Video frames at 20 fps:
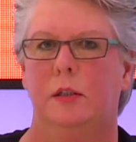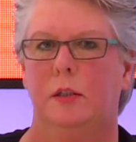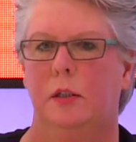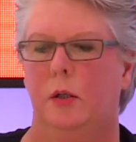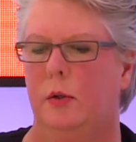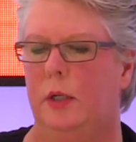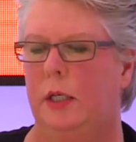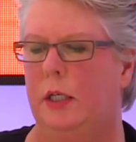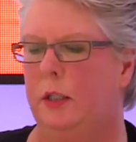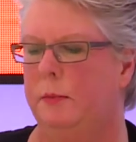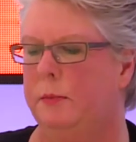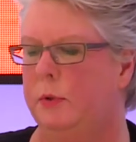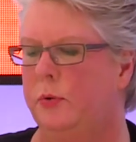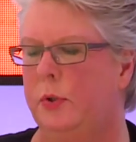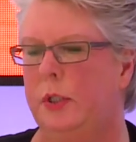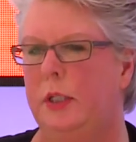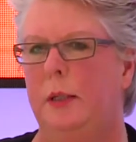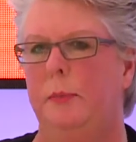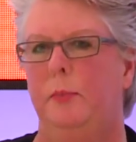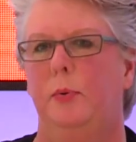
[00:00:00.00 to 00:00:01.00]
So he
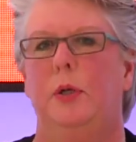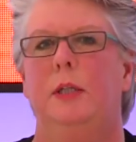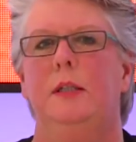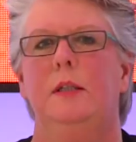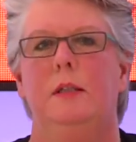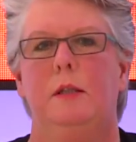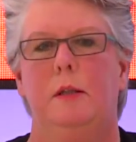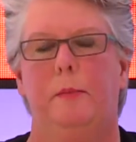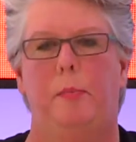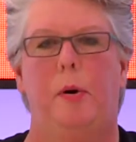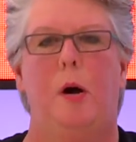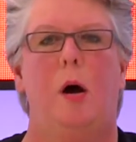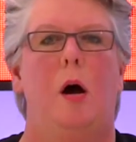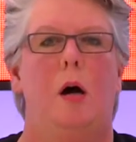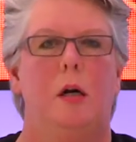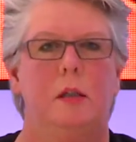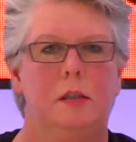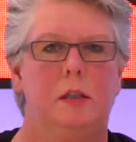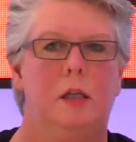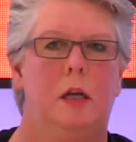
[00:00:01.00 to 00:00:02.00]
3D printed the
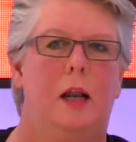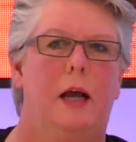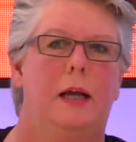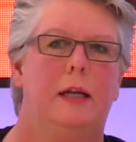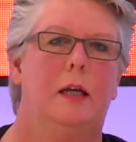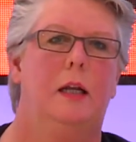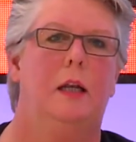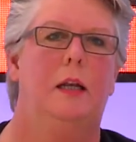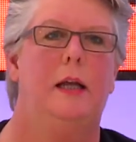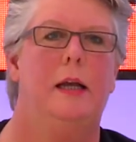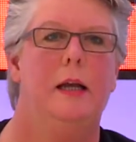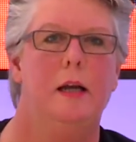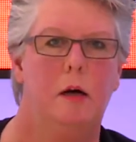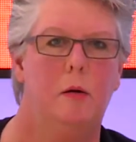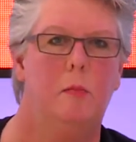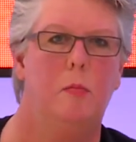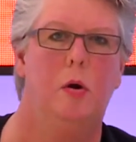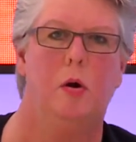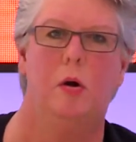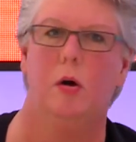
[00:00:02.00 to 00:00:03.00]
part like a
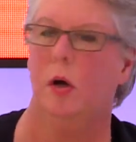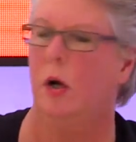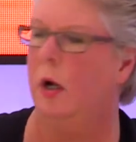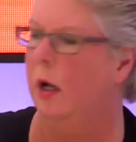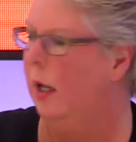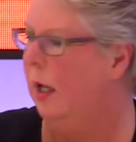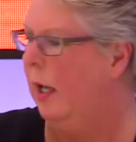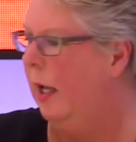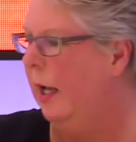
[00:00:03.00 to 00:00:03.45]
Lego block,